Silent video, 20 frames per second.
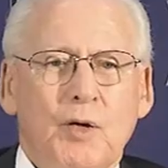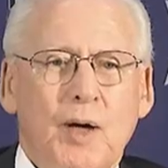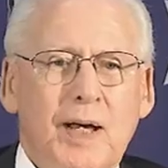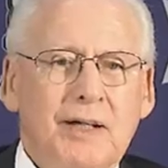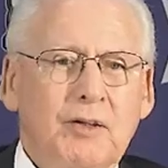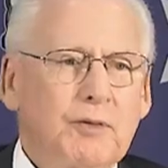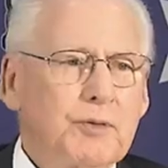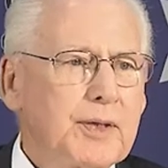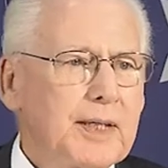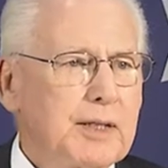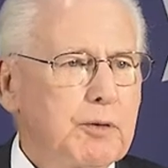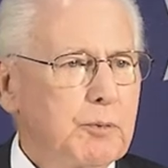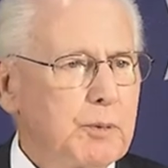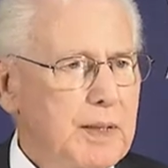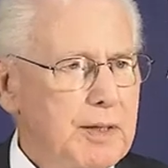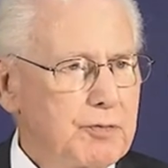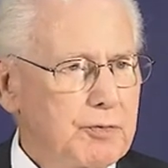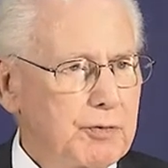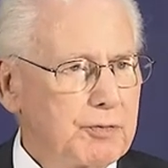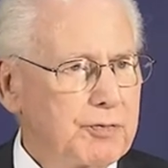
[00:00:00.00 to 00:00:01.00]
I don't think we
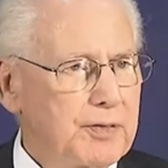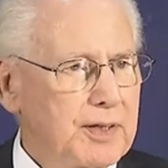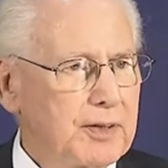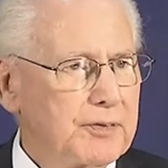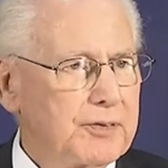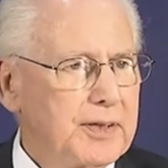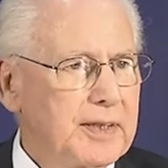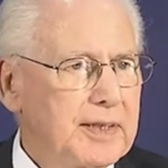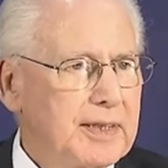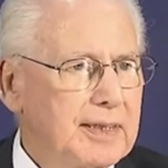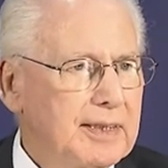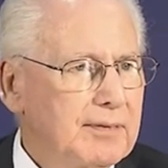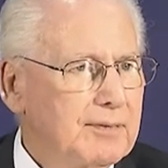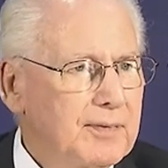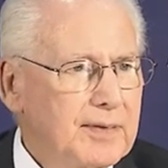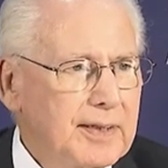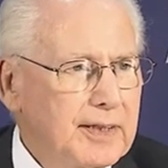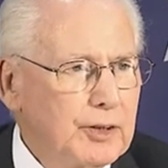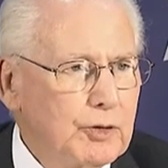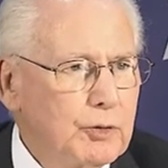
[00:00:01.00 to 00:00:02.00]
ever felt that
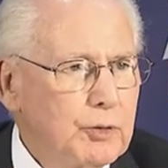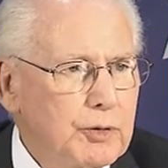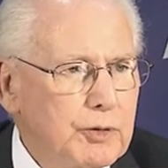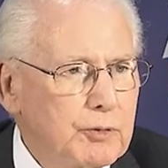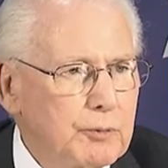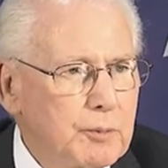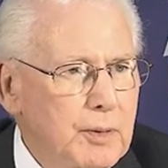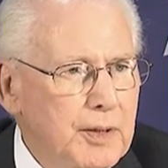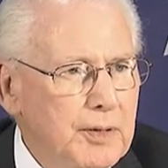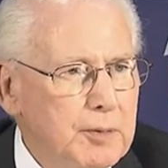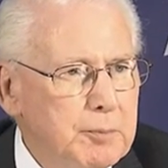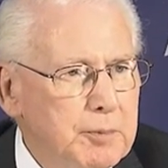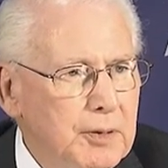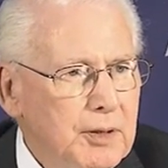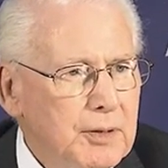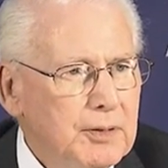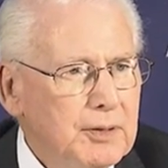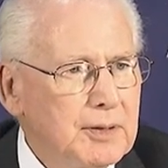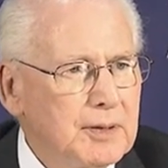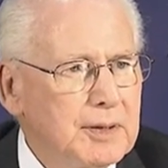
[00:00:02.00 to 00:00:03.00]
he couldn't run the
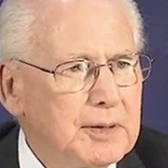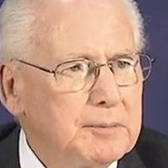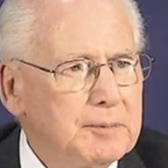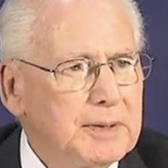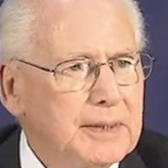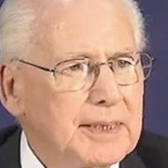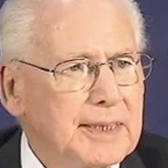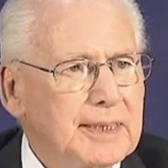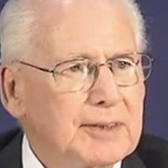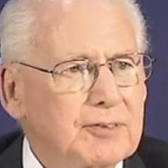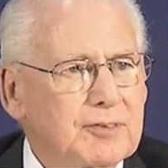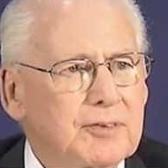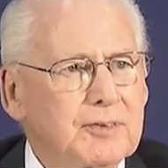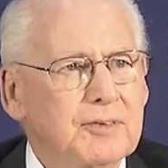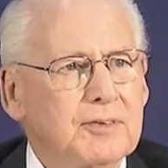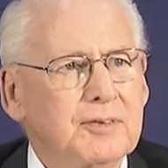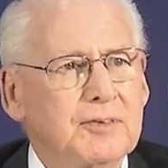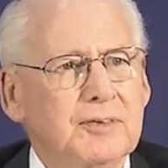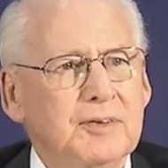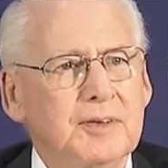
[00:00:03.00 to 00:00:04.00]
ball. I mean, that's
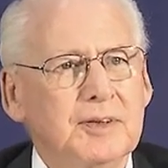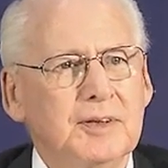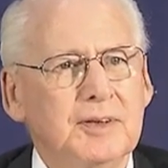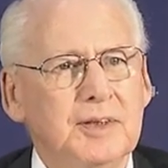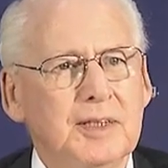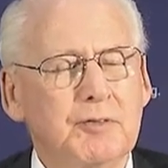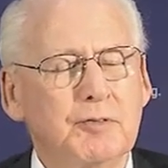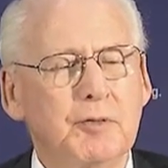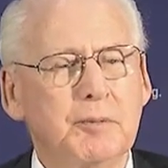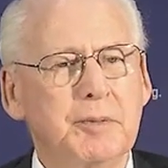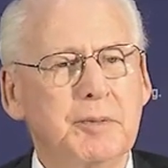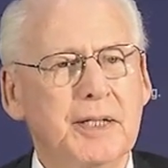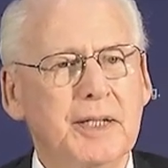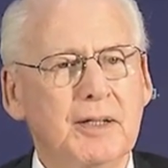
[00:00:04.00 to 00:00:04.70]
never been